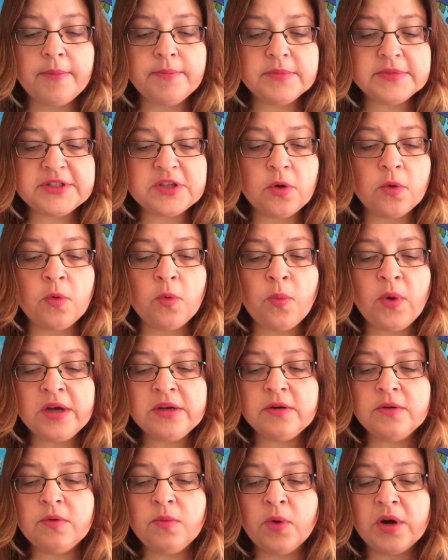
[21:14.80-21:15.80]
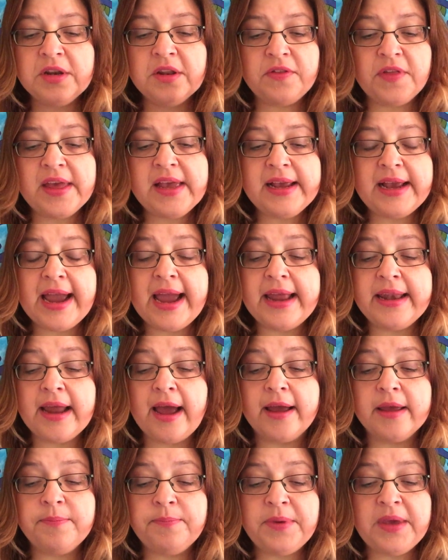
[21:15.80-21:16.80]
So what one thing can
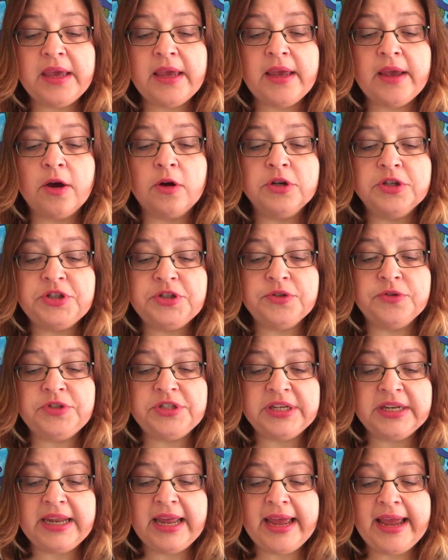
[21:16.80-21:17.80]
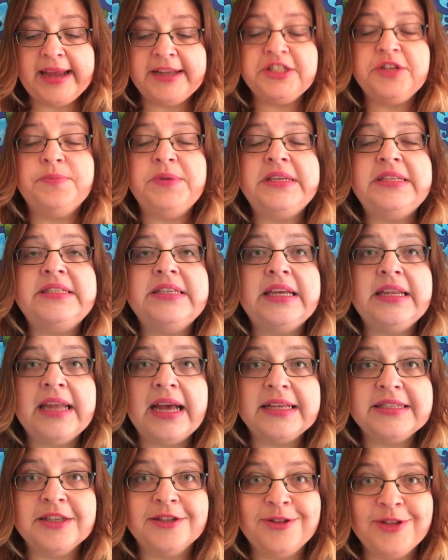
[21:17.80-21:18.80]
I be or do today to be seen
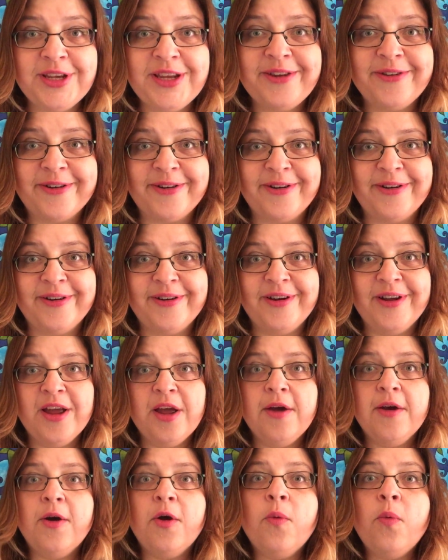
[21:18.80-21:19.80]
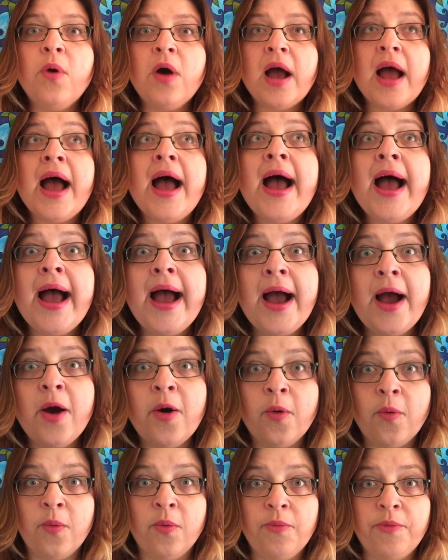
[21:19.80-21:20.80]
as a leader?
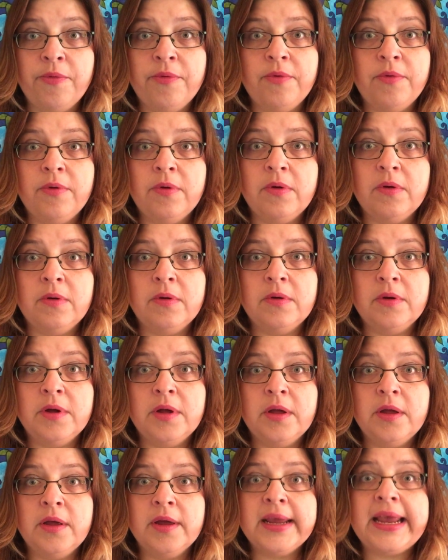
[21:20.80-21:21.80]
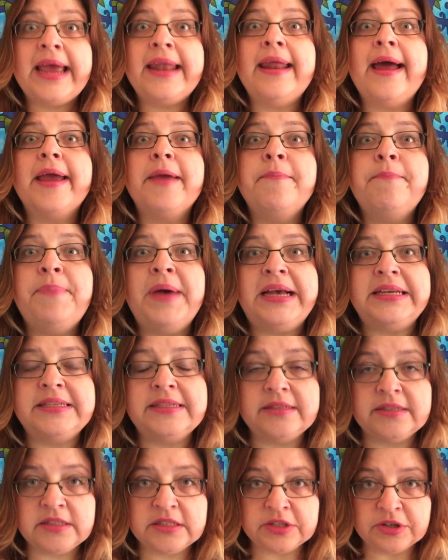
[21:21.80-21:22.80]
How can I
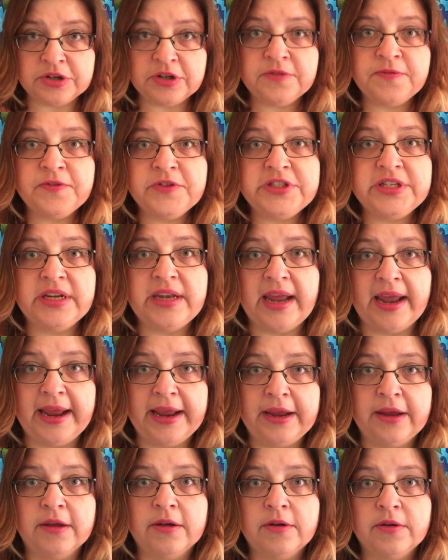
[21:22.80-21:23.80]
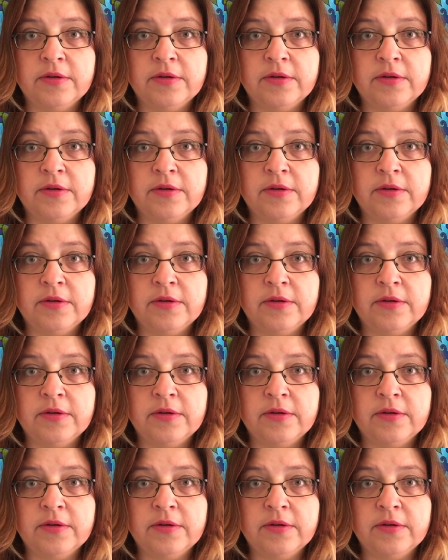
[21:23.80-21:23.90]
best serve today?